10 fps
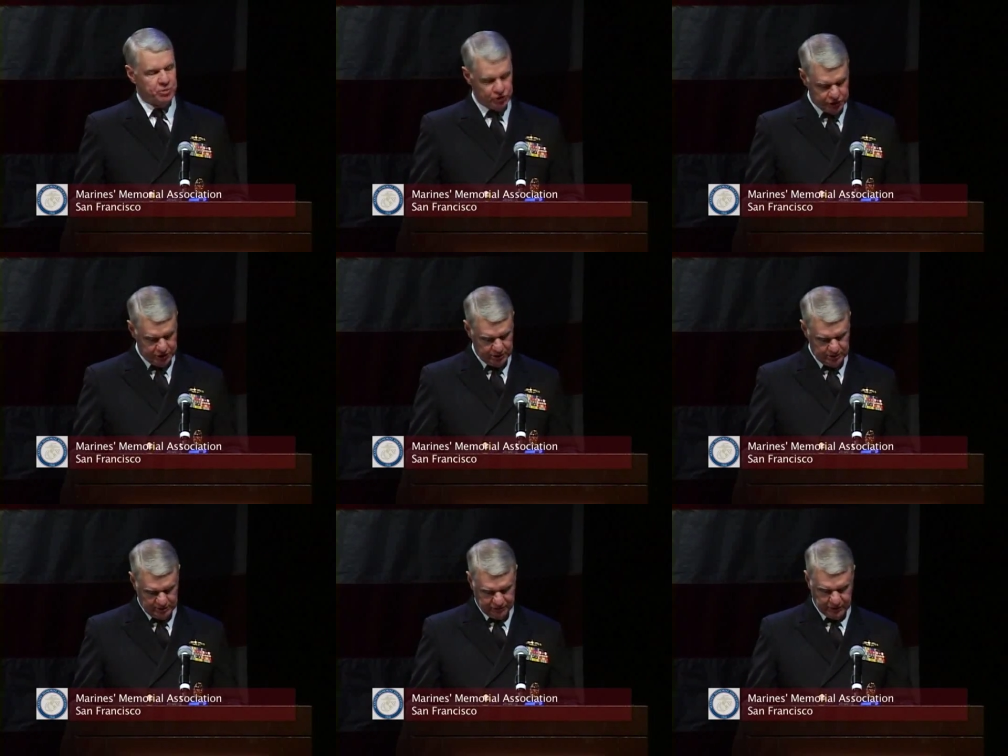pushing
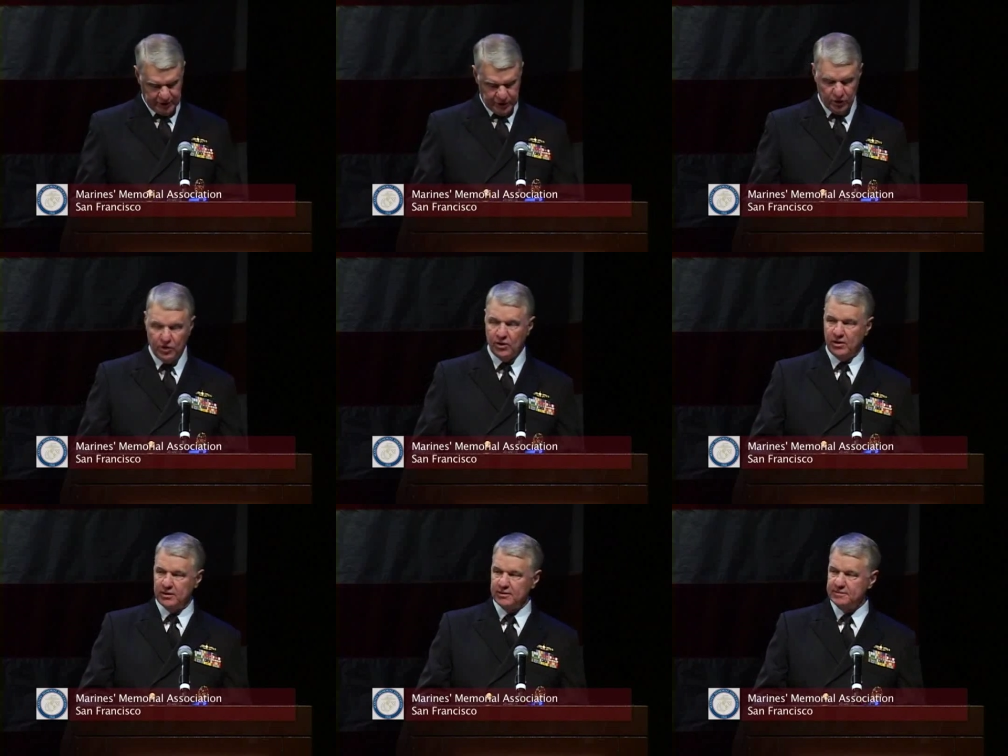the fleet
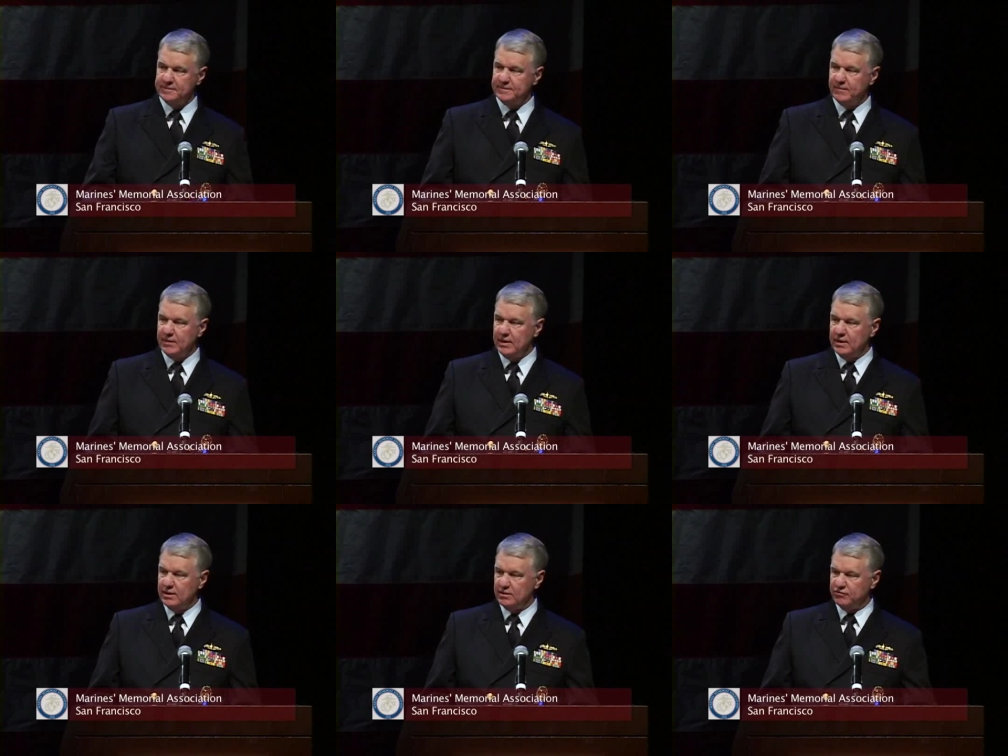hard.
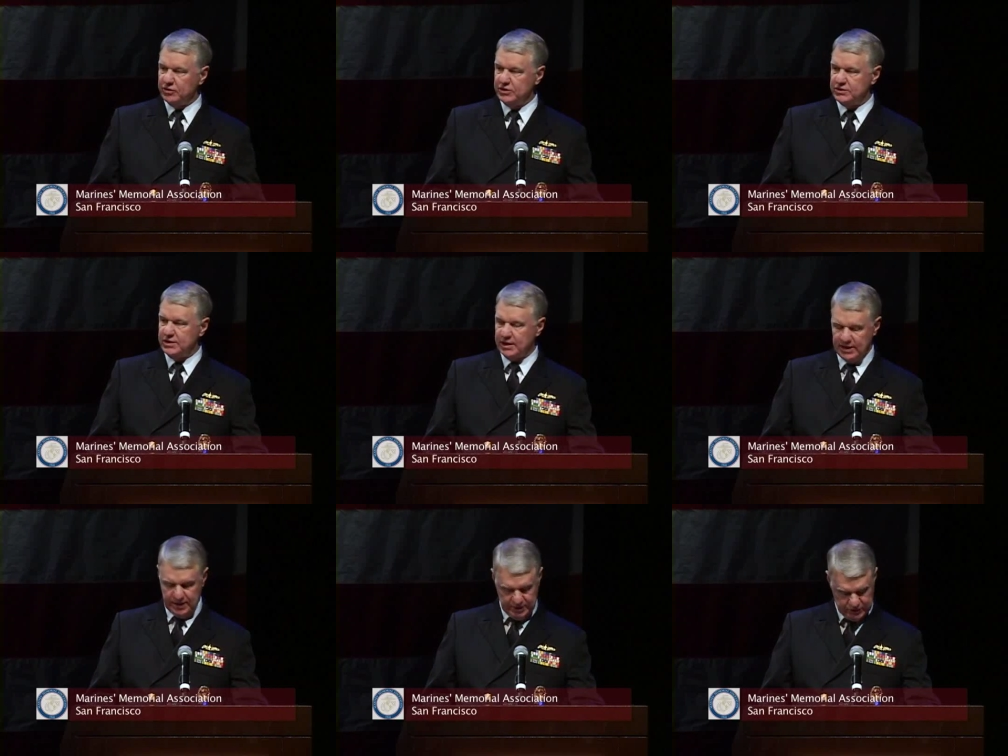The fleet
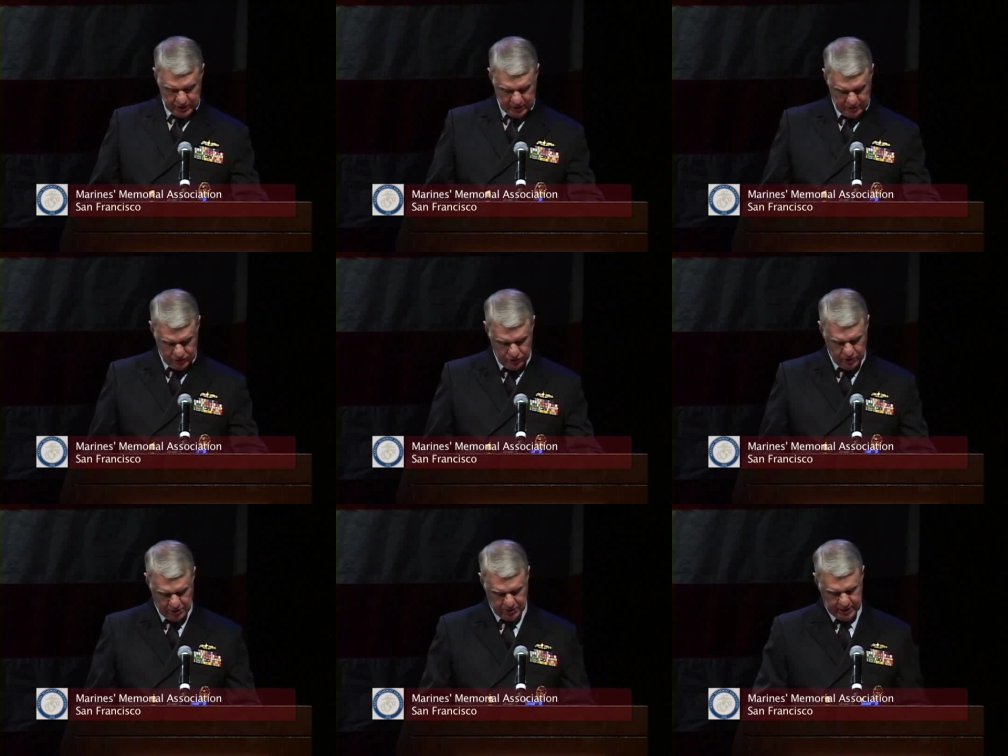today is at
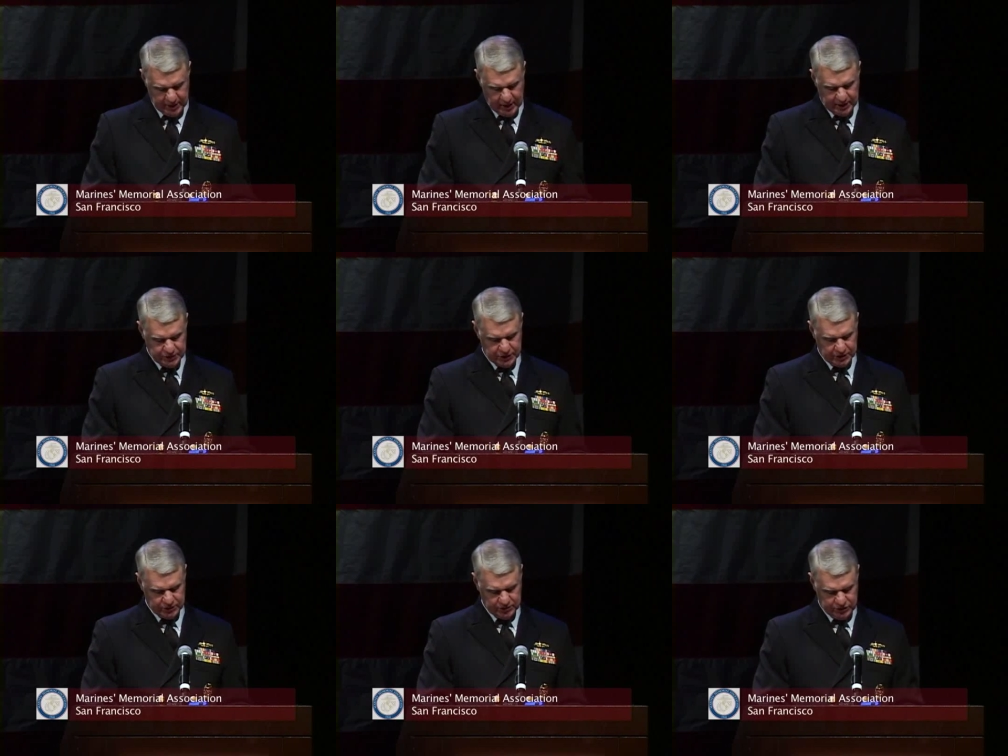
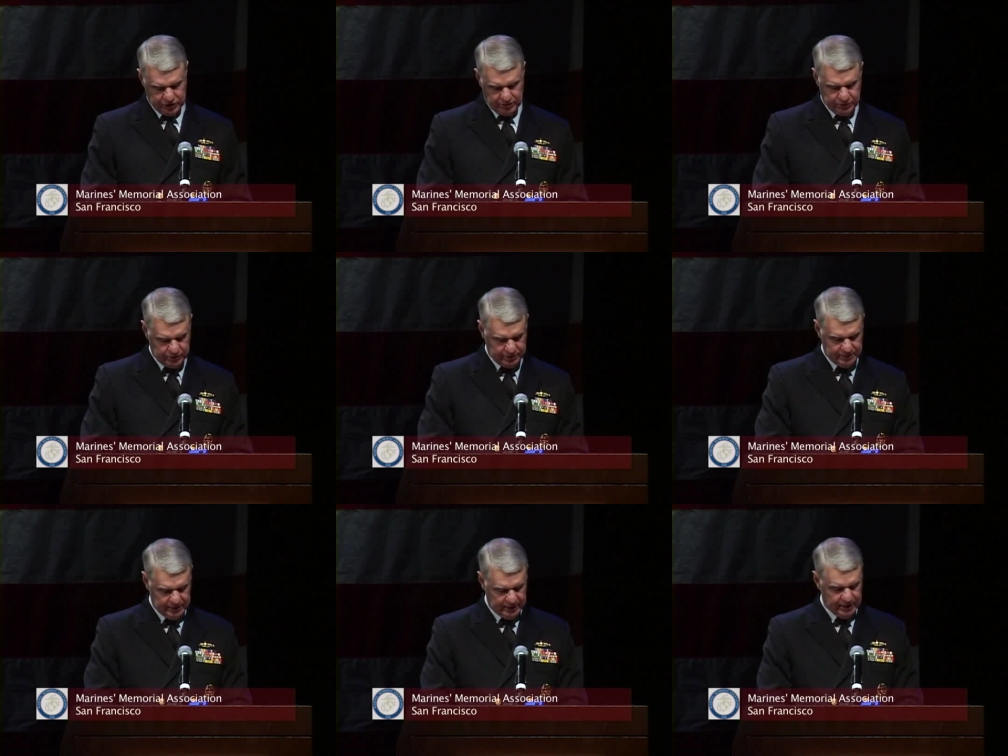286 ships.
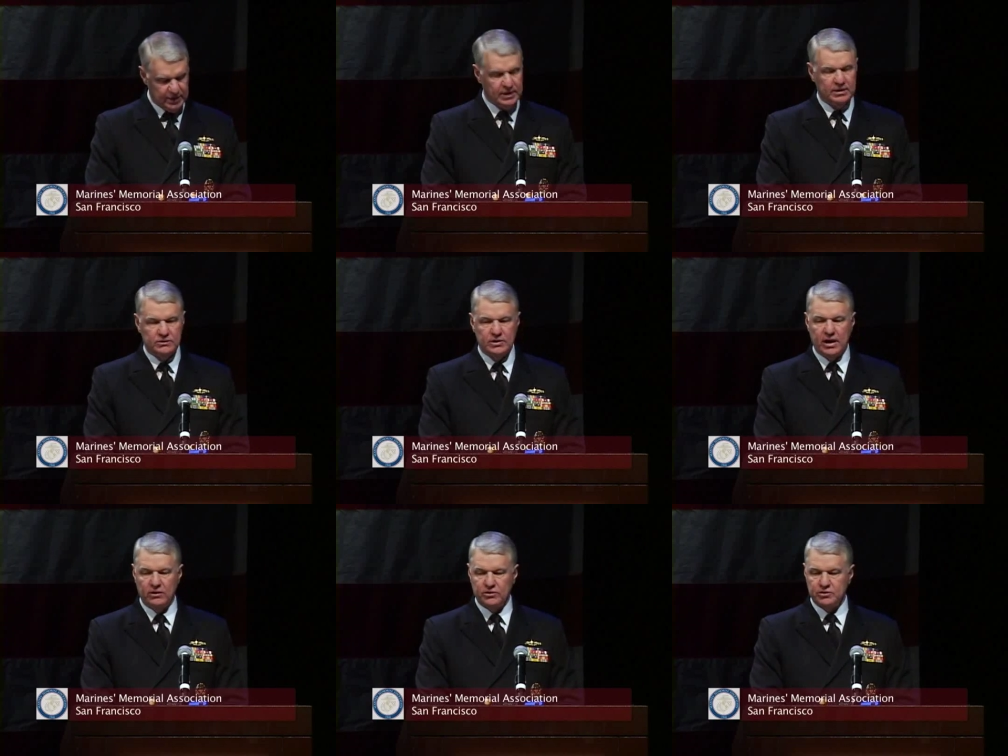It is
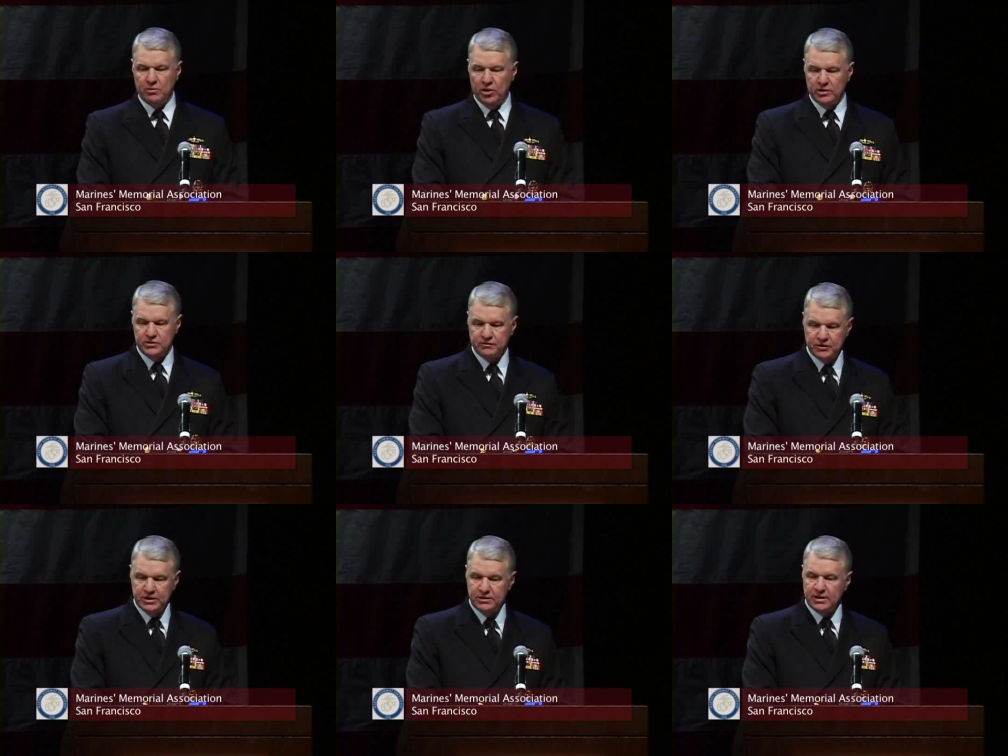now the smallest
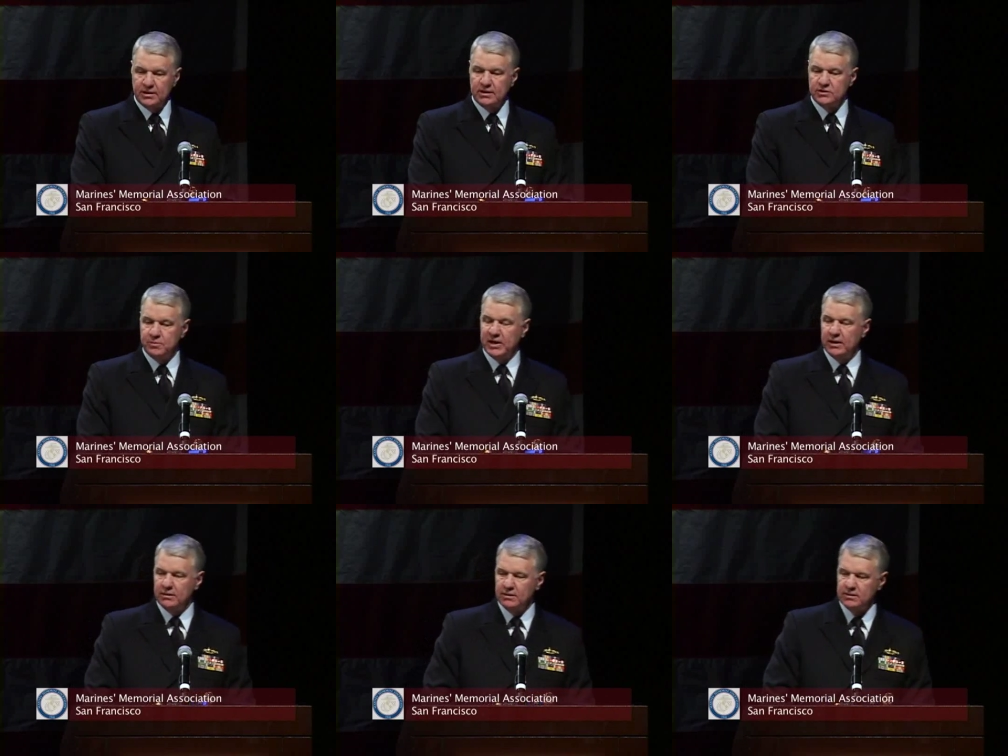fleet that it has
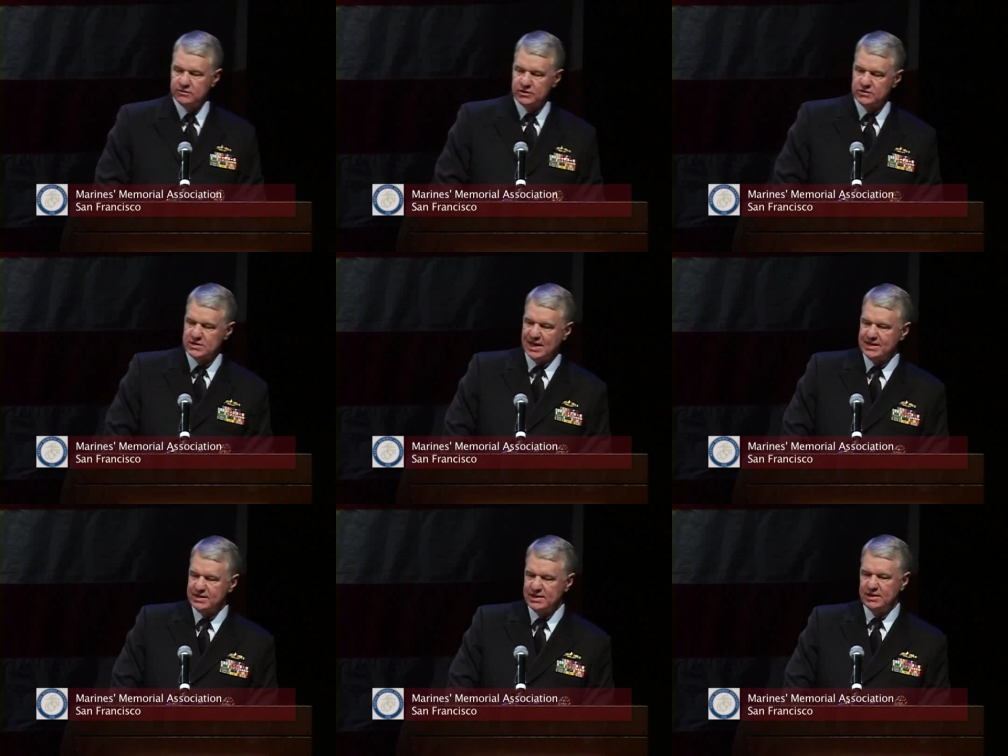been since
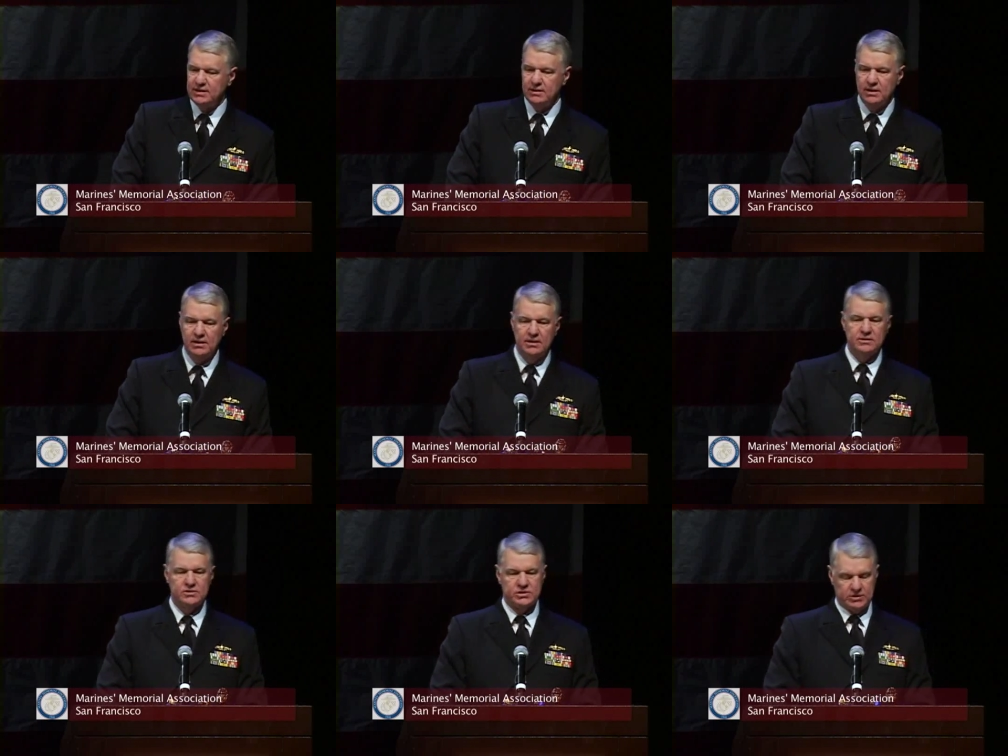
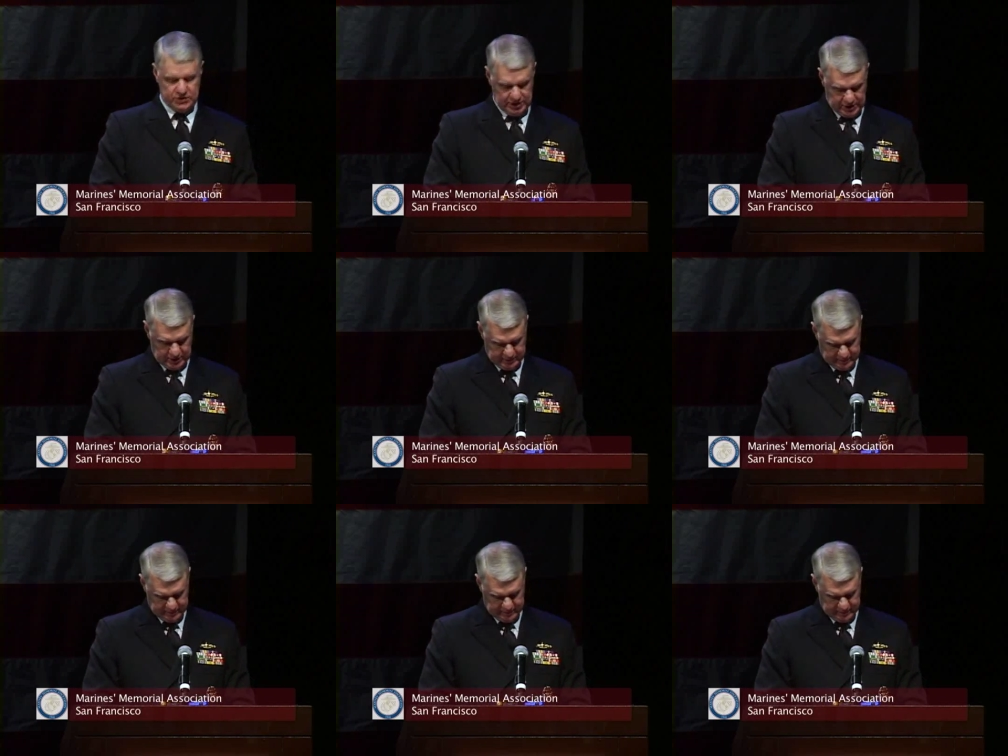1916,